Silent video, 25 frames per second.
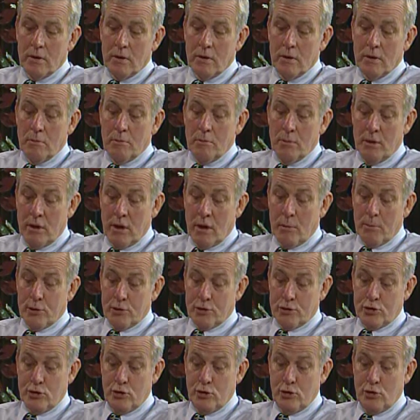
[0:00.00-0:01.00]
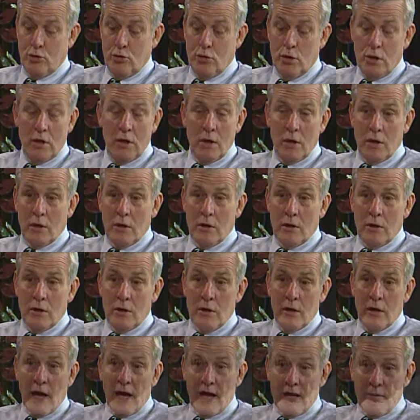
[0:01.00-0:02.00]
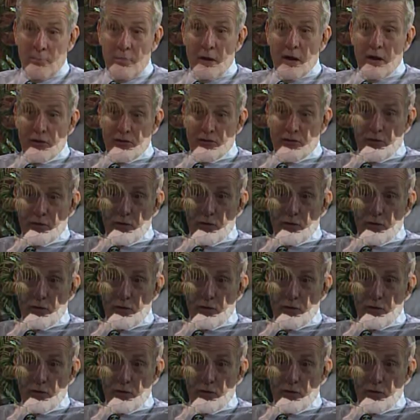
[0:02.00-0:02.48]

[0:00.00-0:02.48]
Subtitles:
But number two, nightmares or